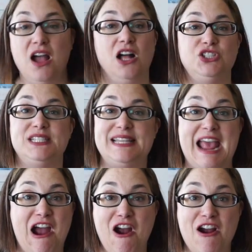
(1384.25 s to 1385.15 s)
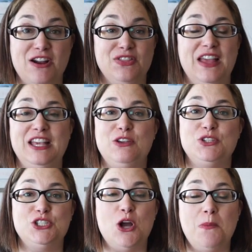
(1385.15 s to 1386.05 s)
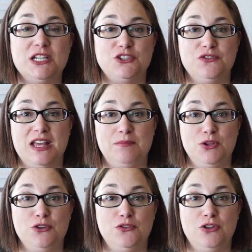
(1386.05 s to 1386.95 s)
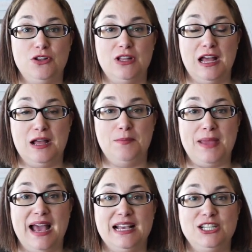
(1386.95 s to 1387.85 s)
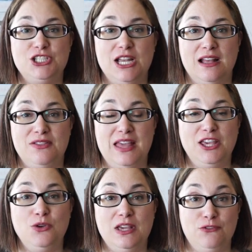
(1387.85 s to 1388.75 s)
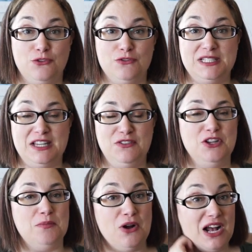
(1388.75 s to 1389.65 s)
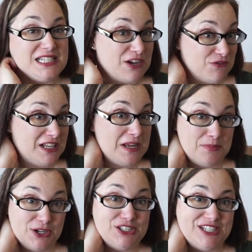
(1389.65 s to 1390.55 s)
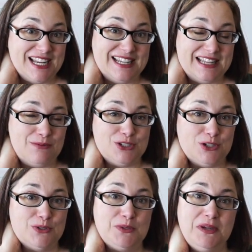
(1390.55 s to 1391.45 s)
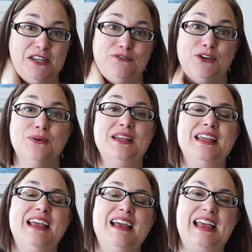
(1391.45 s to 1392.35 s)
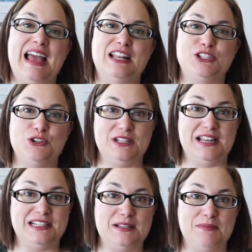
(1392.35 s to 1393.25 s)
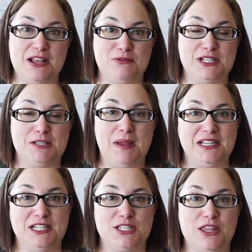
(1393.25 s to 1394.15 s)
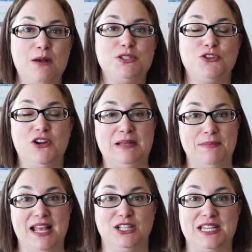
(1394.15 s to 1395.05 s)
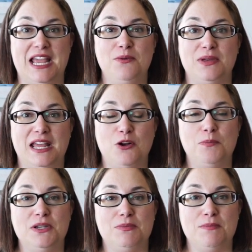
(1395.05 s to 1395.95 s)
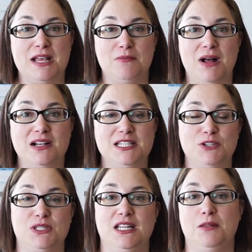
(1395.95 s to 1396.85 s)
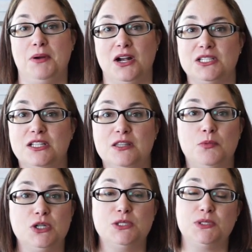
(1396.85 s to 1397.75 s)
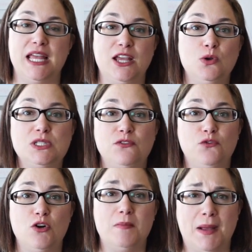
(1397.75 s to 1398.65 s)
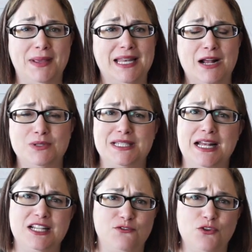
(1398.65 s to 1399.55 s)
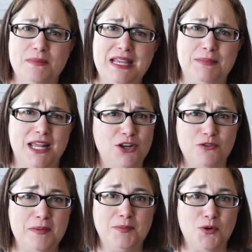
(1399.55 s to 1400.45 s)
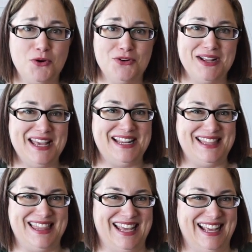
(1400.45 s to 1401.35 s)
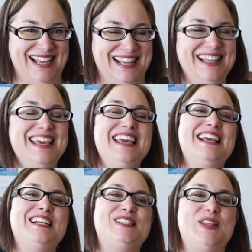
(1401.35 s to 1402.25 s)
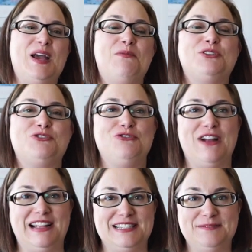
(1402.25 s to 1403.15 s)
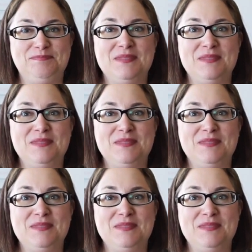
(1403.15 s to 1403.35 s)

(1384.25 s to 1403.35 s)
I'll just say R. Thank you so much for that beautiful package, thank you gift for receiving your prize, I really appreciate it, that was so sweet of you, and certainly not something that I was expecting, so that was a great mail day when I opened up the mailbox and there was a little parcel and the boys were saying, who's it for, Mommy? And I was saying, it's for me, but I don't remember ordering anything. So that was great.